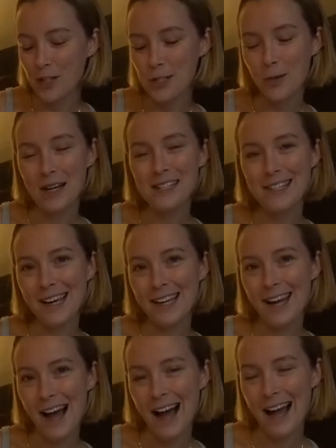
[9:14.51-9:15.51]
So I
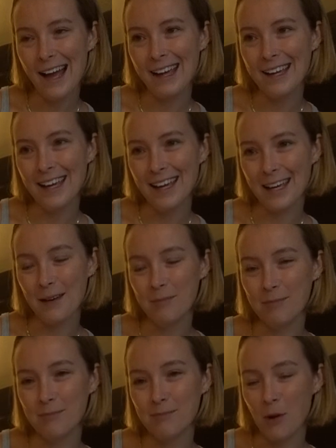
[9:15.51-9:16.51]
said, I
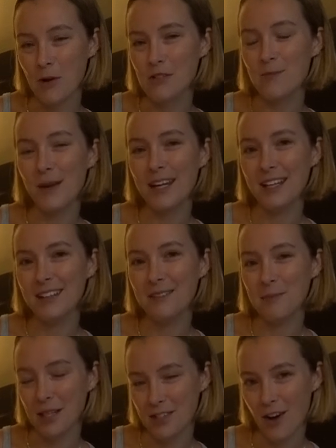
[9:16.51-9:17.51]
am post-meeting
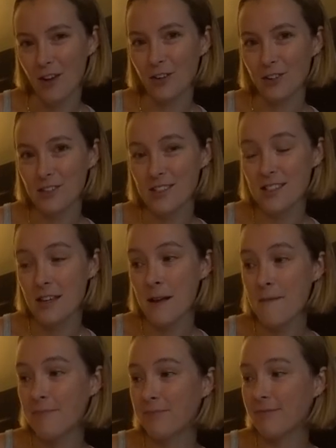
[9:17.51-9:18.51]
McDonald's.
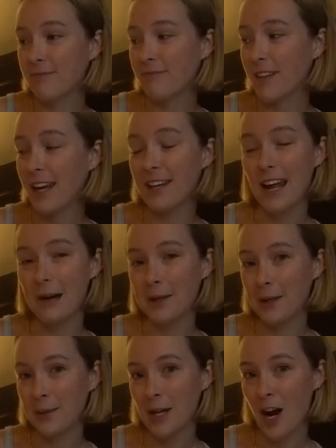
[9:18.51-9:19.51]
And now
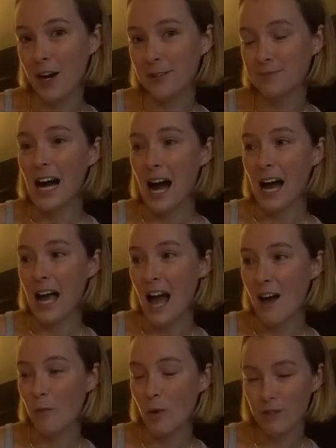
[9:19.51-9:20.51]
here we are. I
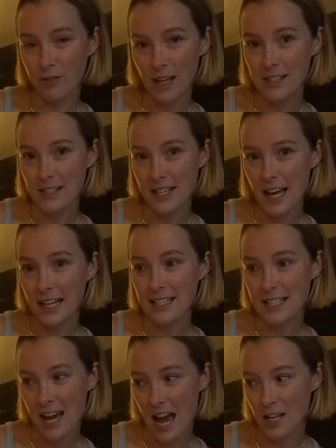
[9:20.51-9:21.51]
have one flight tonight
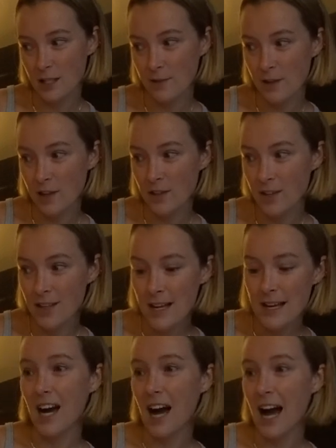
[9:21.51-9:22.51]
to Nashville.
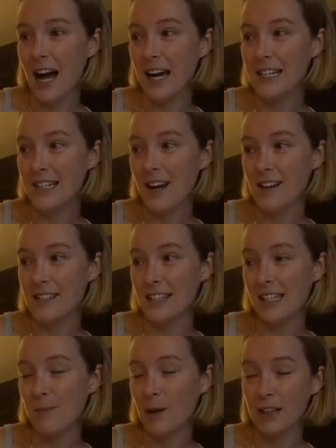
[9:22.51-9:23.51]
I did not
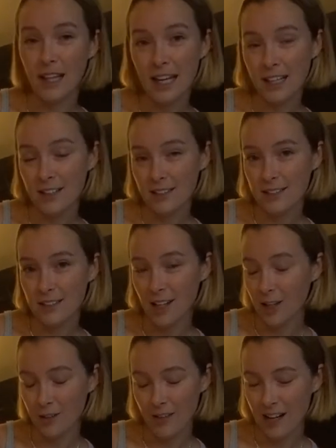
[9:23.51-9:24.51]
sleep a lick
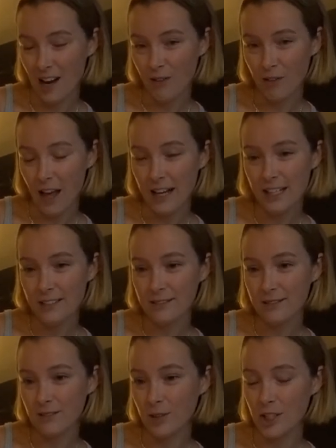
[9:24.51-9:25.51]
on the red eye flight
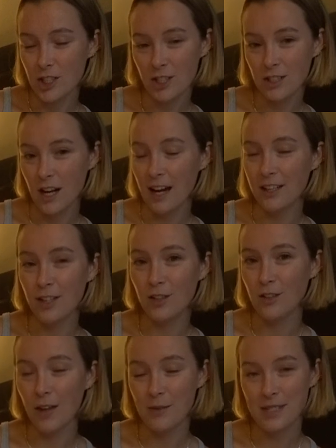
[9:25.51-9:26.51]
which I
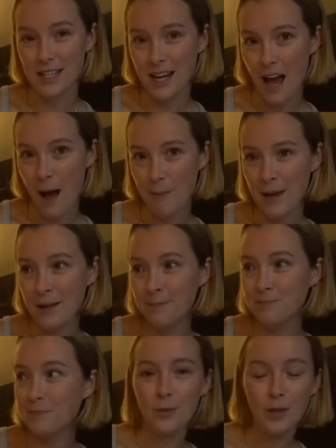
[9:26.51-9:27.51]
knew that was going to
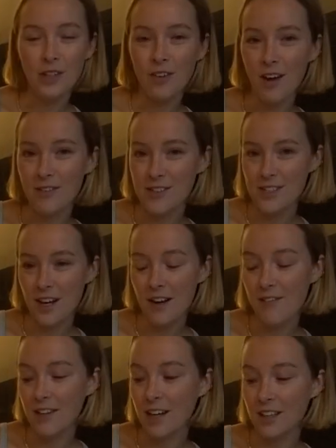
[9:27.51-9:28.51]
happen when you're on
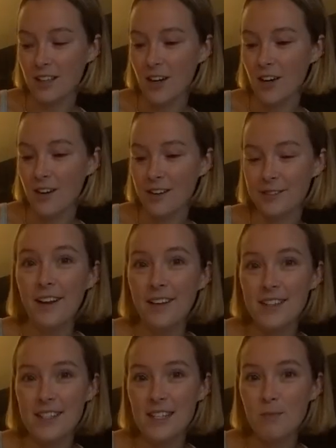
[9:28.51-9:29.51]
reserve and on call.
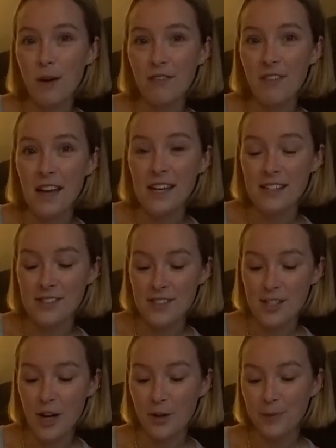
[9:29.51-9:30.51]
This is my fate.
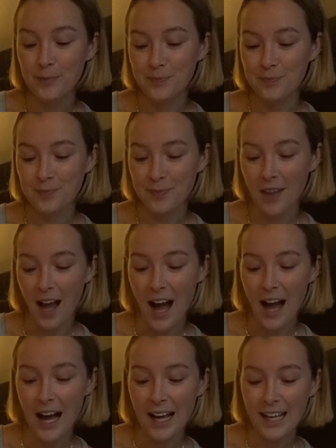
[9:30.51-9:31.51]
So
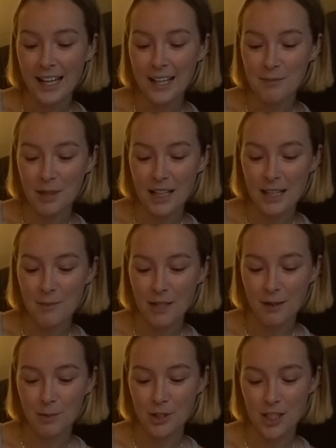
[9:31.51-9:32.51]
I am going to eat my
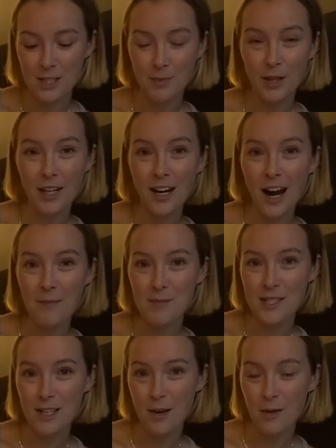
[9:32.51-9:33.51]
double cheeseburger. I'm
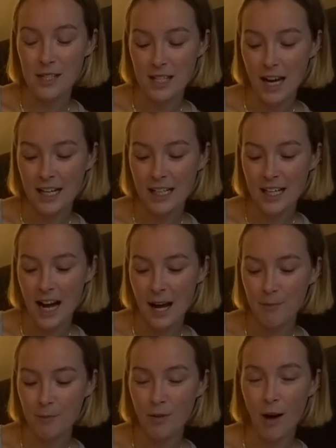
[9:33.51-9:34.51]
so excited.
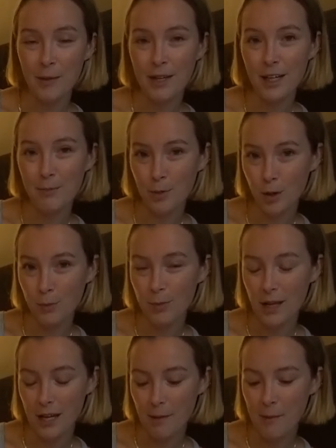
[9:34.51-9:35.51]
I'm probably going to
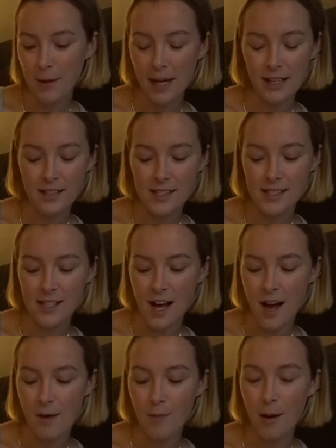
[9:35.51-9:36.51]
poop in my pants,
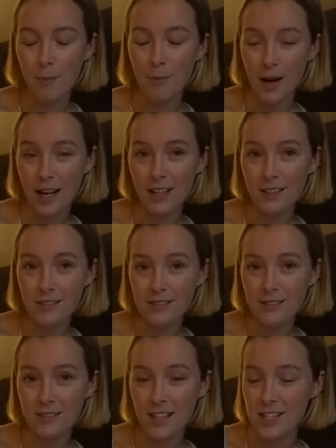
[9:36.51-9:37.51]
um, but
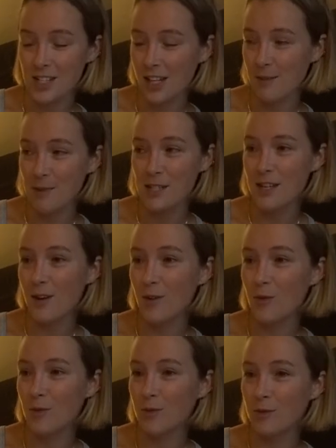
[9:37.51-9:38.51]
it's going to be
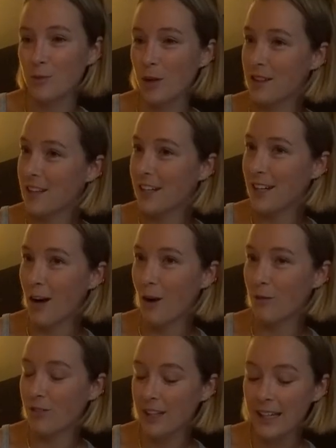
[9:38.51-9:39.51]
so worth it,
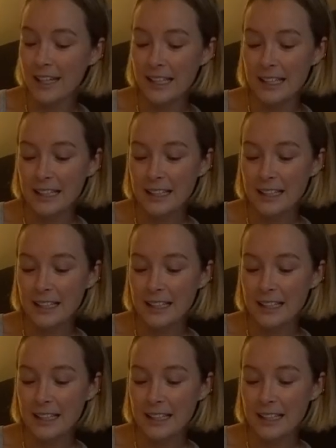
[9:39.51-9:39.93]
hopefully.